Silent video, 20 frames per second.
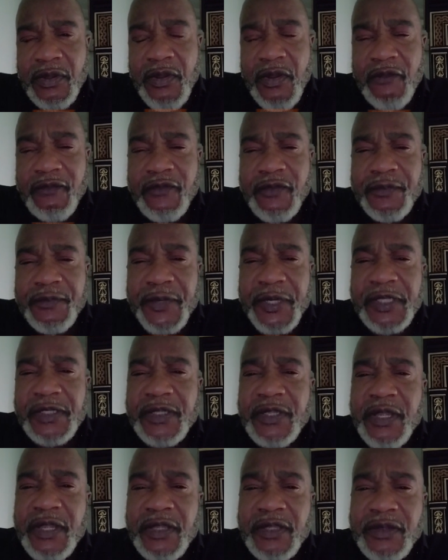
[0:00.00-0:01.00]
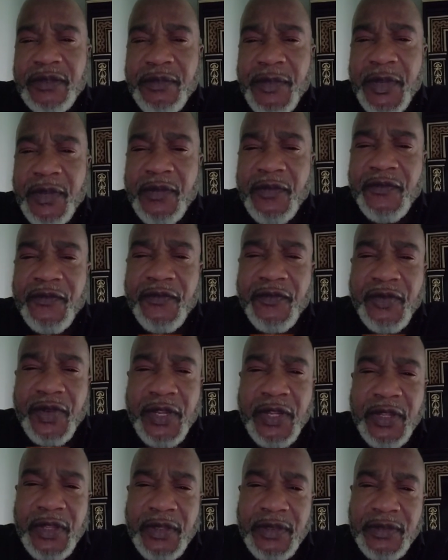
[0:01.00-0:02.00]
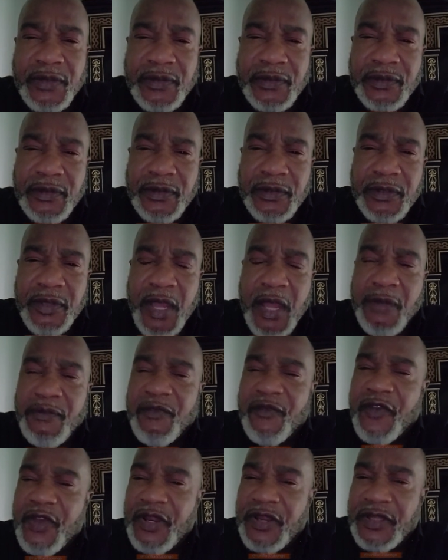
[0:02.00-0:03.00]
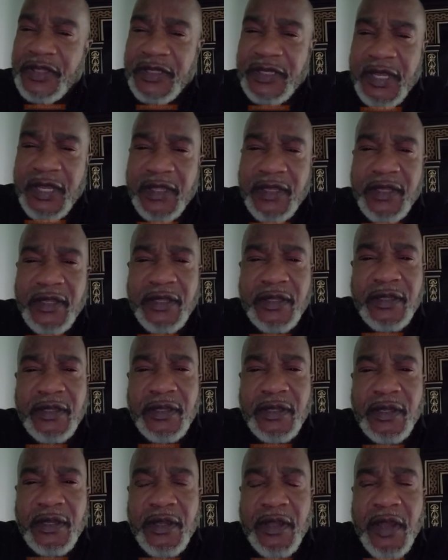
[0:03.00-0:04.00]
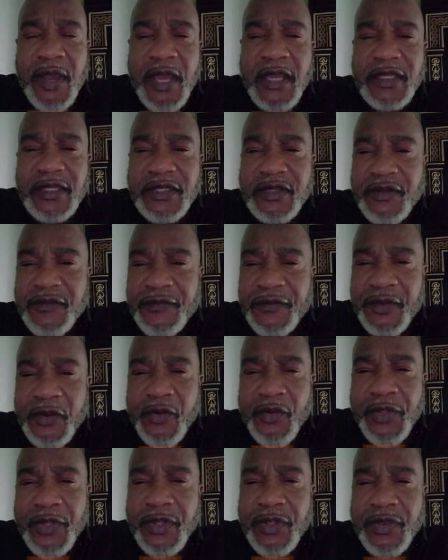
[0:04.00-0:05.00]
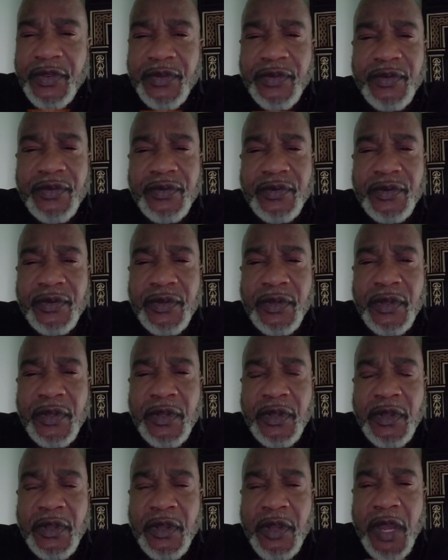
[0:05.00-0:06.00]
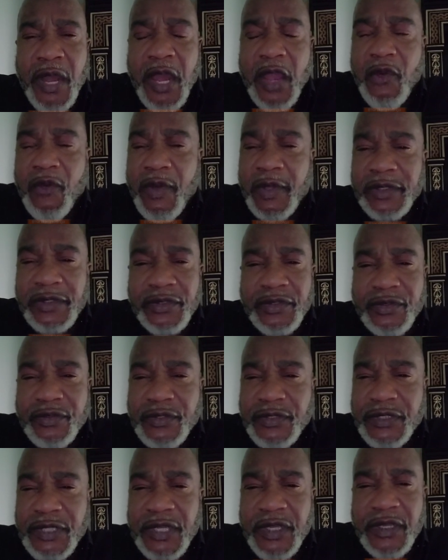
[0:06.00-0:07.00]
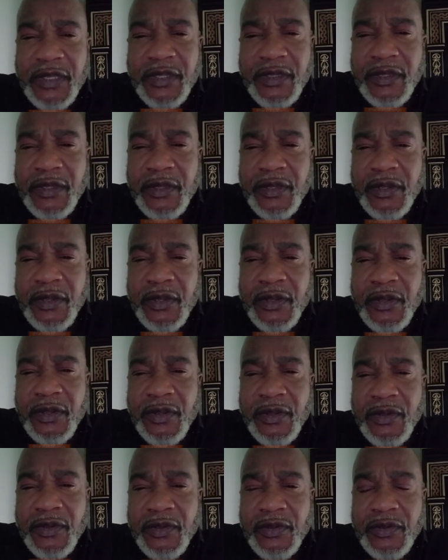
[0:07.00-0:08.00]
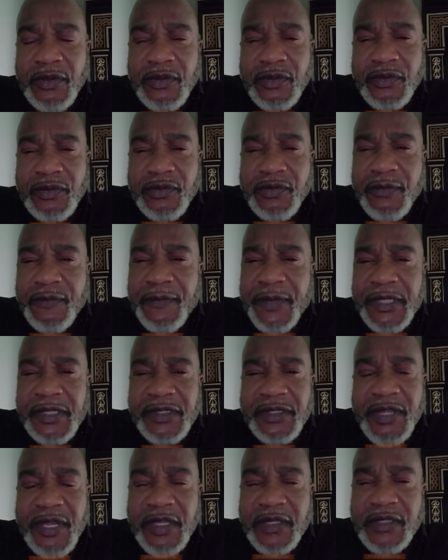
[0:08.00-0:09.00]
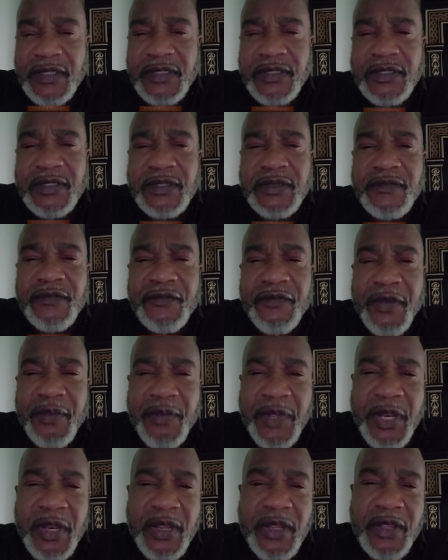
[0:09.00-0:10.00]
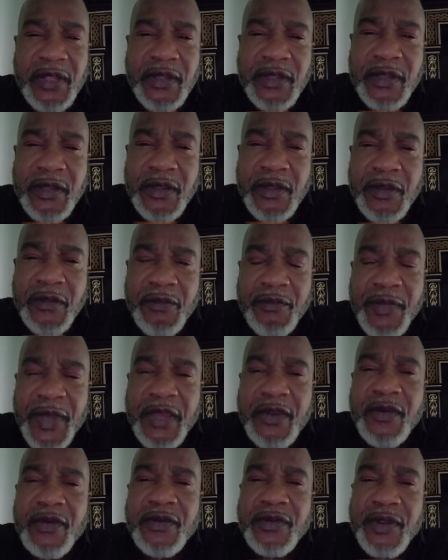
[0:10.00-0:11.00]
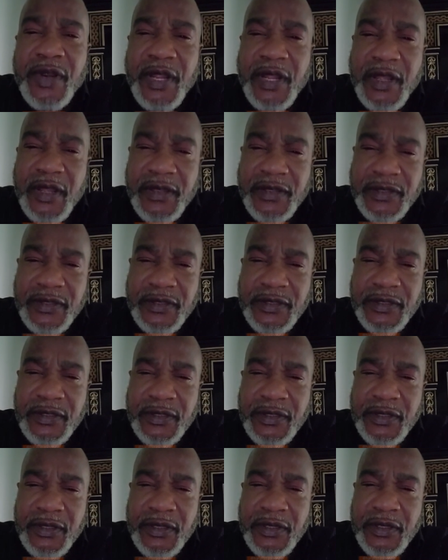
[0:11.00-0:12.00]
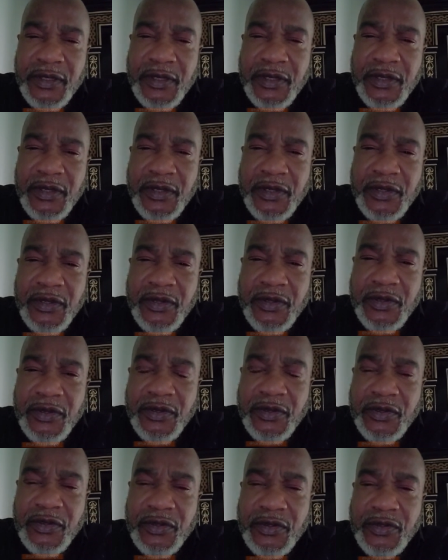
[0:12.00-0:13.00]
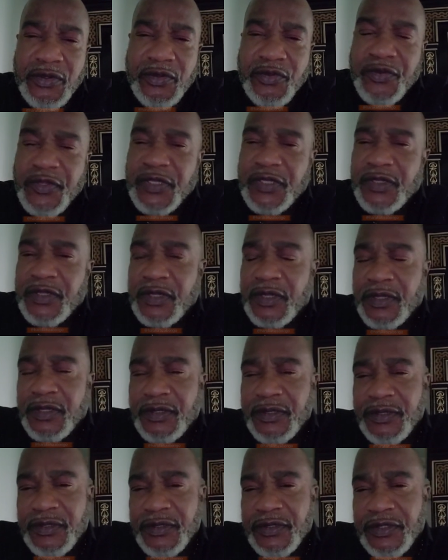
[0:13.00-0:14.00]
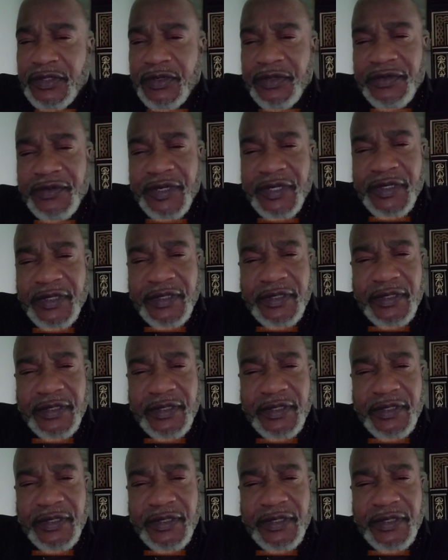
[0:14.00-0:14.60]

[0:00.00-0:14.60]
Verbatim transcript: of the President Magufuli. I'm very sad. I suffer with you. I wanted to say to the President's family my condolence, to his children,